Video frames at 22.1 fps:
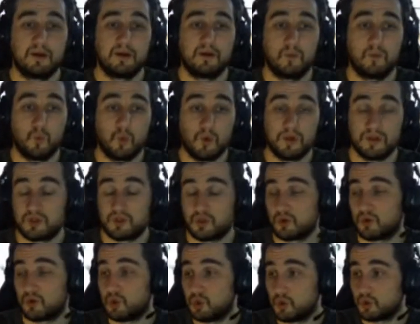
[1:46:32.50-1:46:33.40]
we
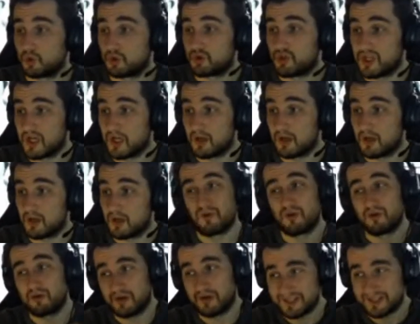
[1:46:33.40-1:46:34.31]
should use
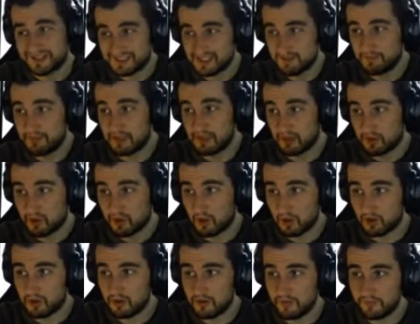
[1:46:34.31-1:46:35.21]
yellow or a similar
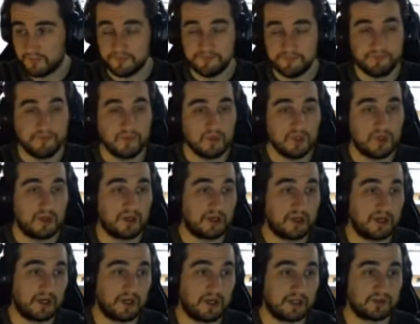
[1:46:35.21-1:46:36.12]
color
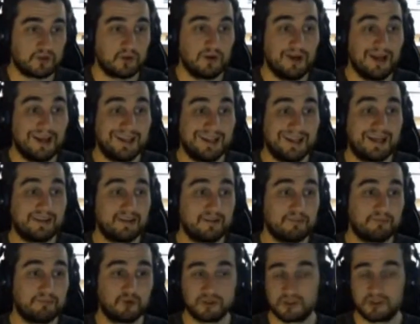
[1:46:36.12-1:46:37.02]
to highlight
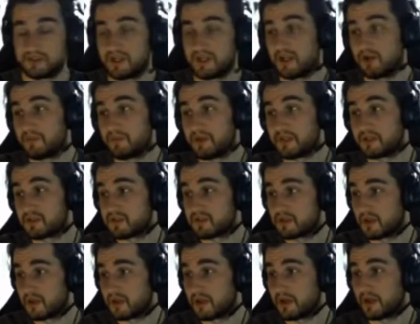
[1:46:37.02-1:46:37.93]
important elements
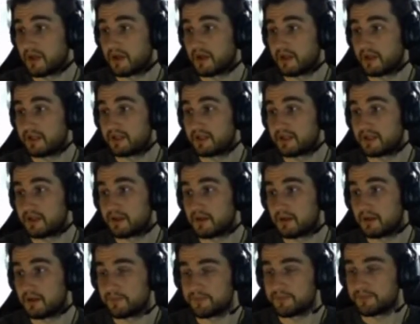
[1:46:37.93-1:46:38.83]
in an